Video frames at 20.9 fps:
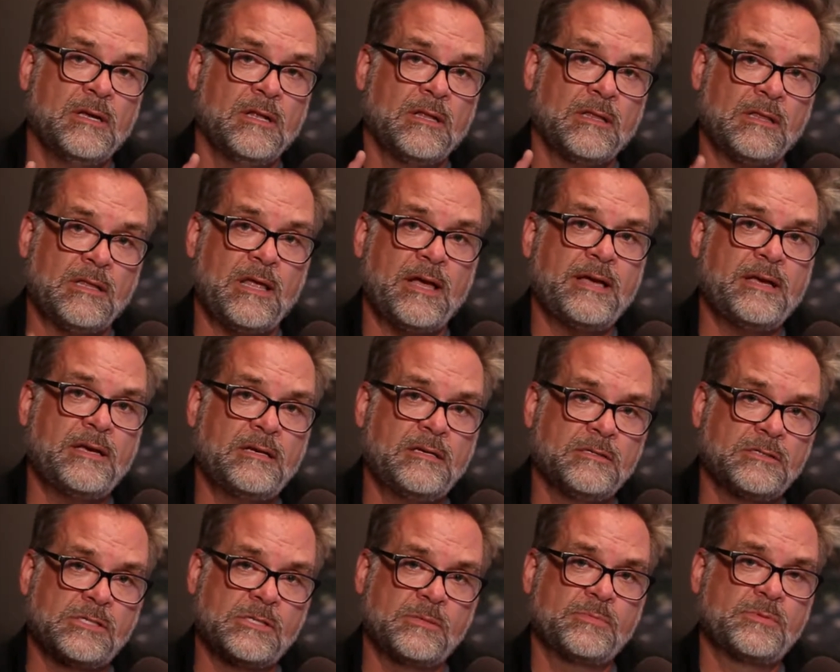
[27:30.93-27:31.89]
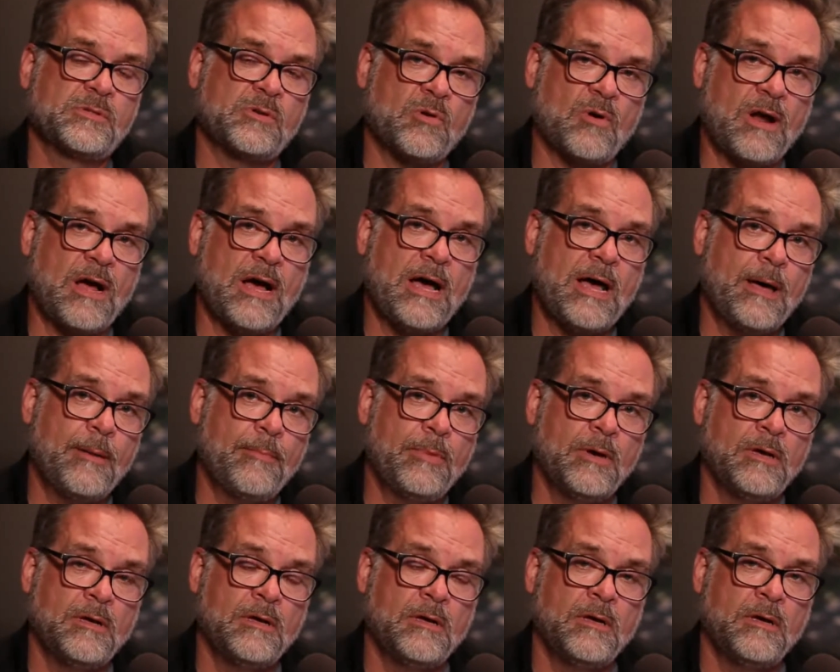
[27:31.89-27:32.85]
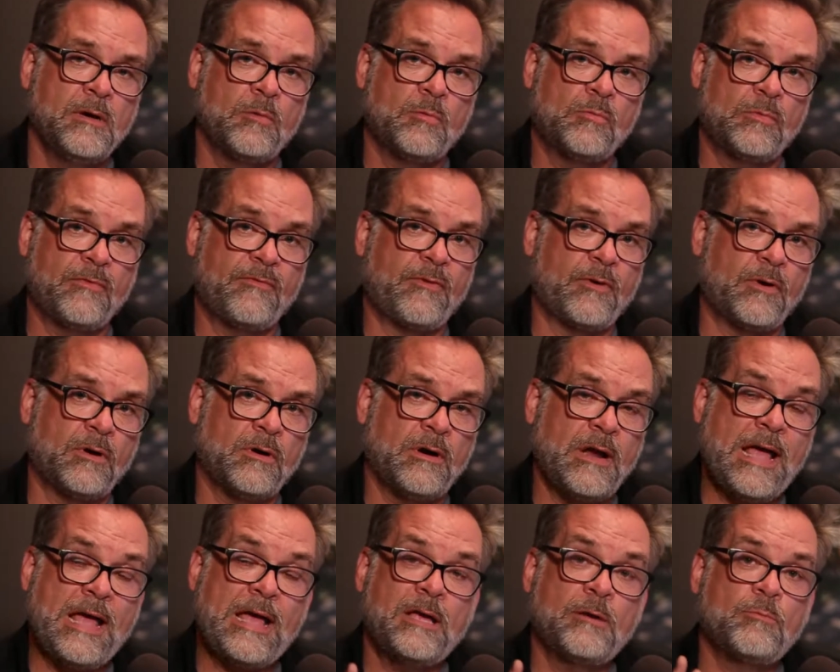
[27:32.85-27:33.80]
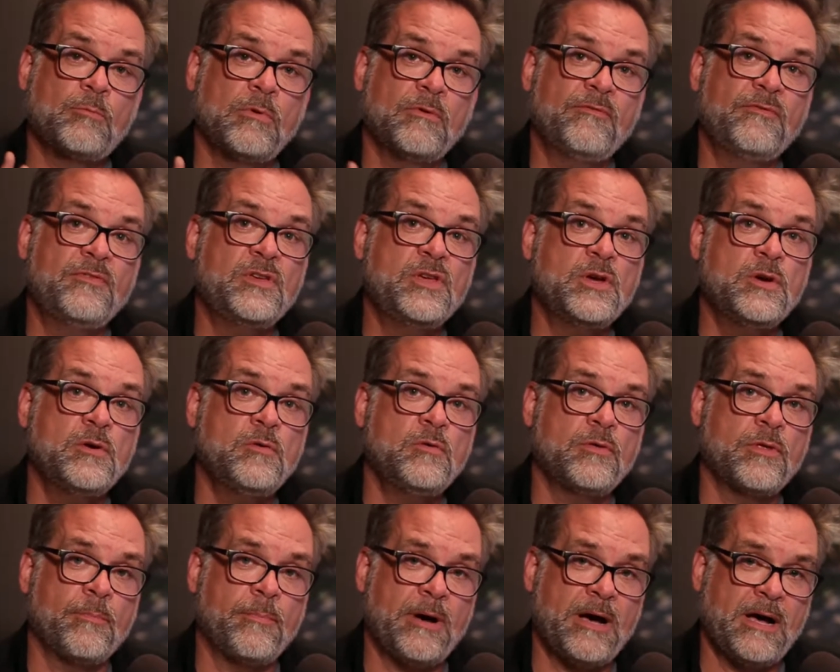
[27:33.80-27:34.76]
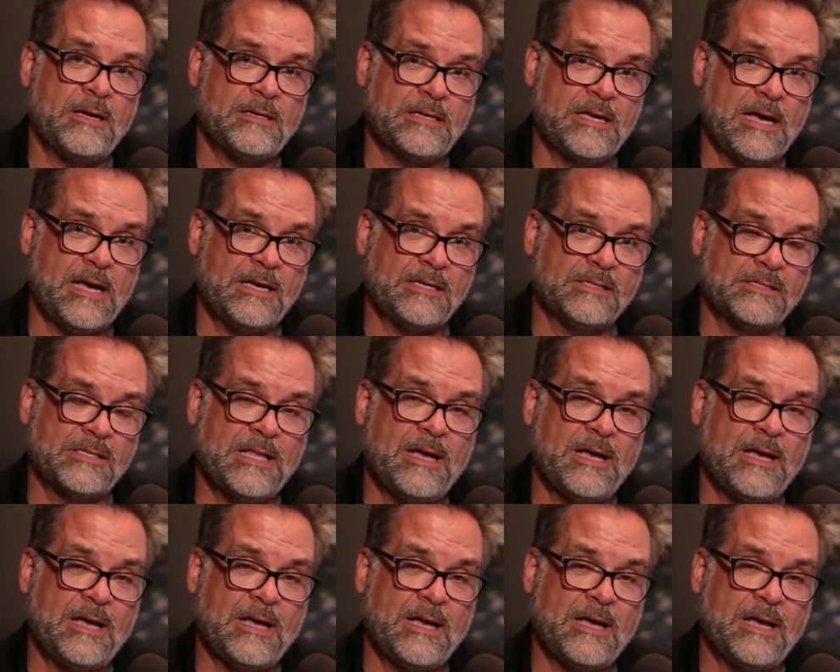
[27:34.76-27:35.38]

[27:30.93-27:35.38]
like, subscribe, refer, and review the podcast.